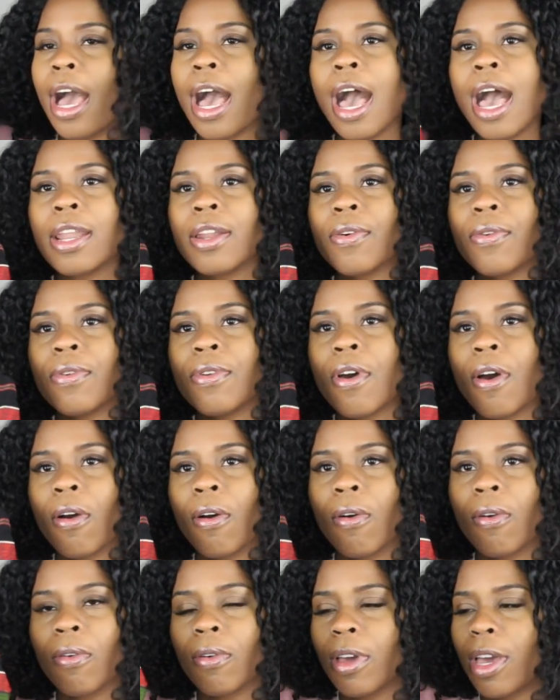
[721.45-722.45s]
I don't
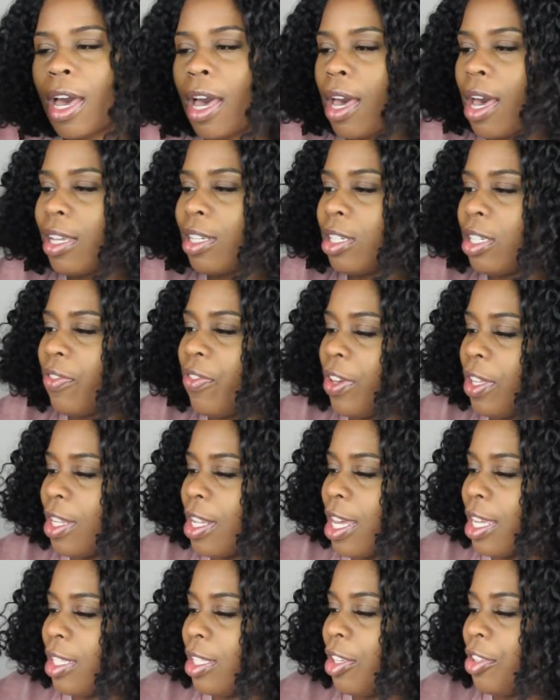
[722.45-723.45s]
know, I just feel
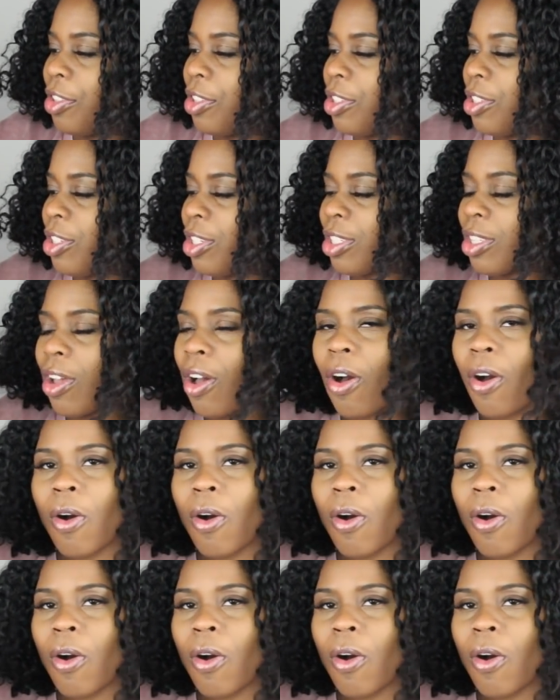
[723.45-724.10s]
like this is just a